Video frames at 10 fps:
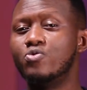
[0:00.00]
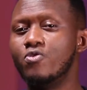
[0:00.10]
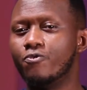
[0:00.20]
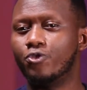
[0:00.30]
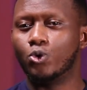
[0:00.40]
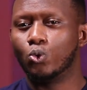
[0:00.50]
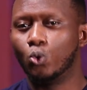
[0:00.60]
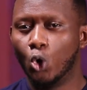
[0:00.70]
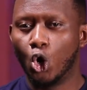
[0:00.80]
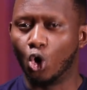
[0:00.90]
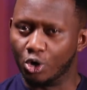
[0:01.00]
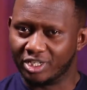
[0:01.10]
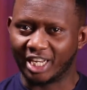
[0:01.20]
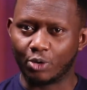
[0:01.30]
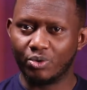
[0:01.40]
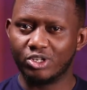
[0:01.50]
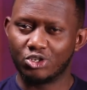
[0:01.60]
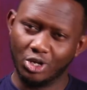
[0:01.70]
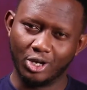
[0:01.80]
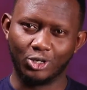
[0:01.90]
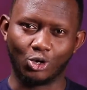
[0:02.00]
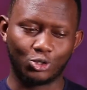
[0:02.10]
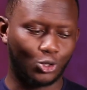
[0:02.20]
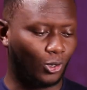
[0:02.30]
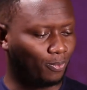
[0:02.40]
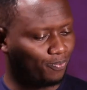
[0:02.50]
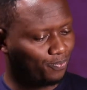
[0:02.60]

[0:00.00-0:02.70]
review on techweez.com.